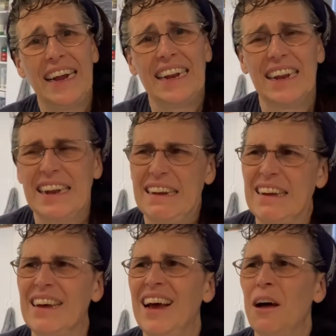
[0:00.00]
and
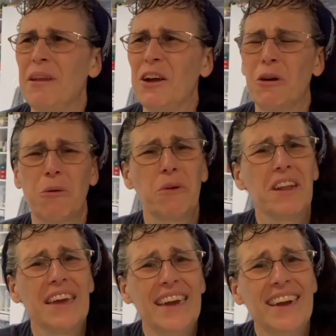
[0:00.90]
I'm like going,
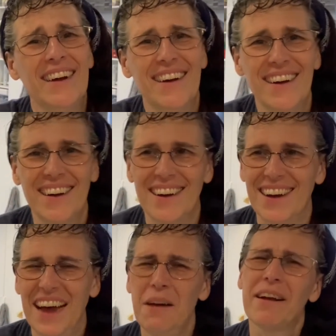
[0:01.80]
really?
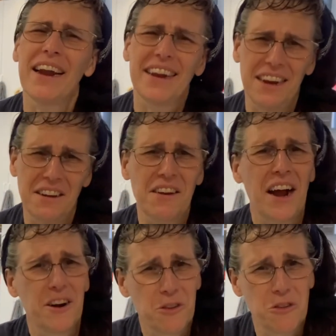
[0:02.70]
Kind of getting
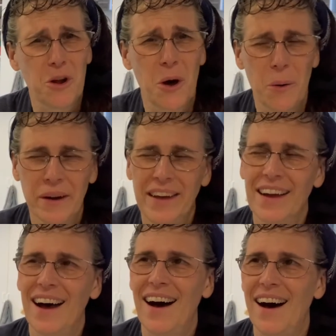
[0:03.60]
tired of snow.
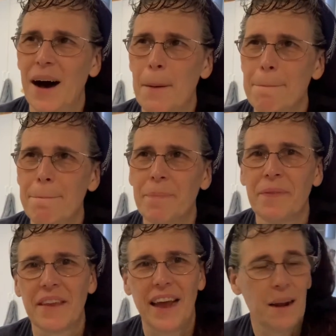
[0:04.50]
And I'm